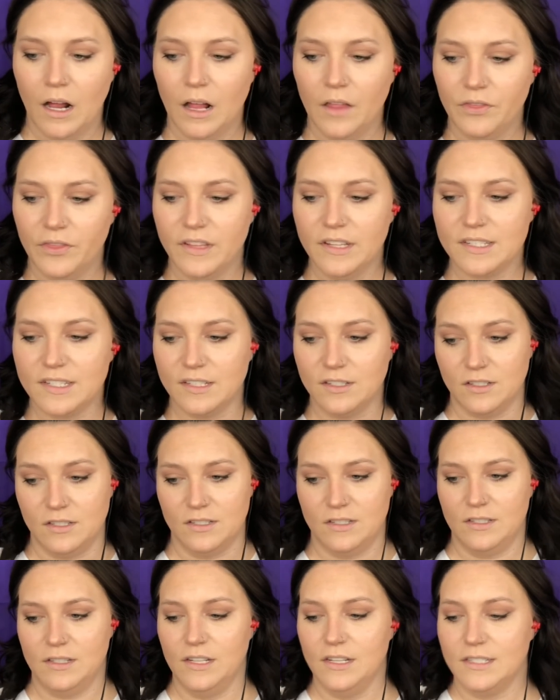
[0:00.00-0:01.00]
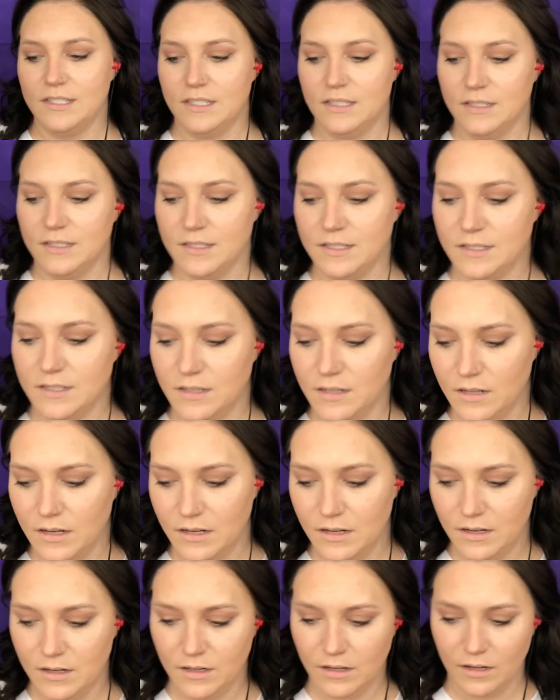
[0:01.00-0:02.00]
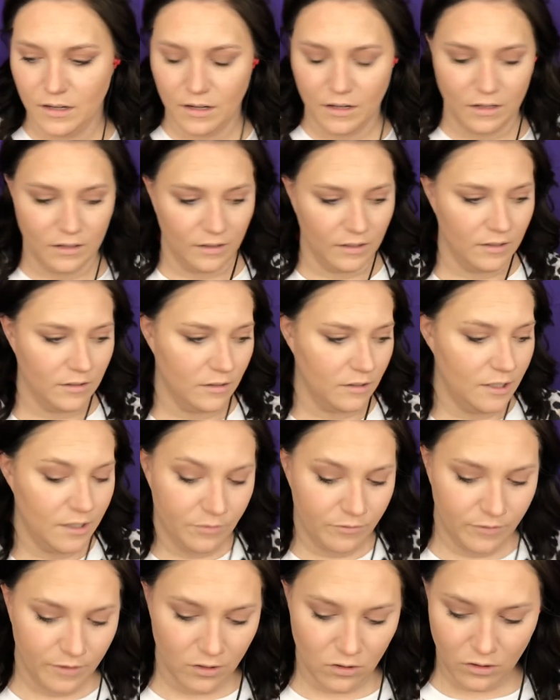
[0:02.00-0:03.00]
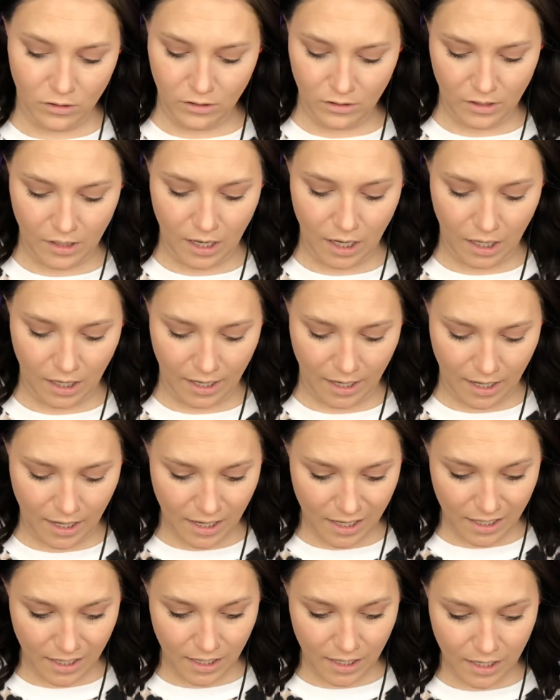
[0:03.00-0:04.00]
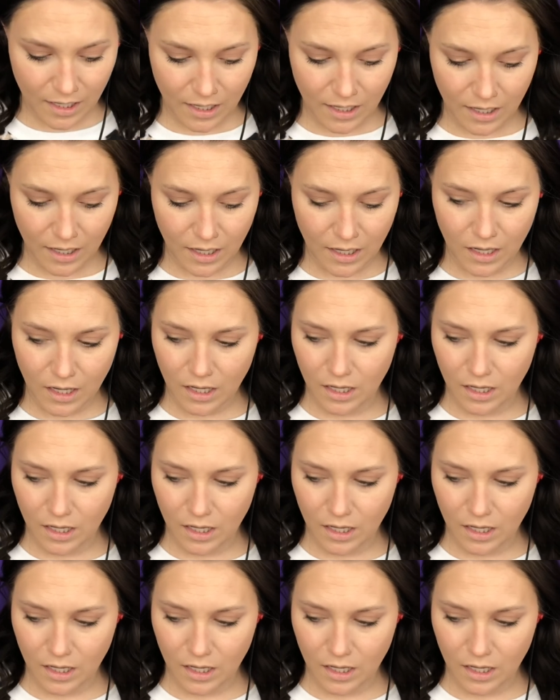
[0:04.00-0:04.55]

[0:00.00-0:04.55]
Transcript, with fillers: This is a little difficult. Hi.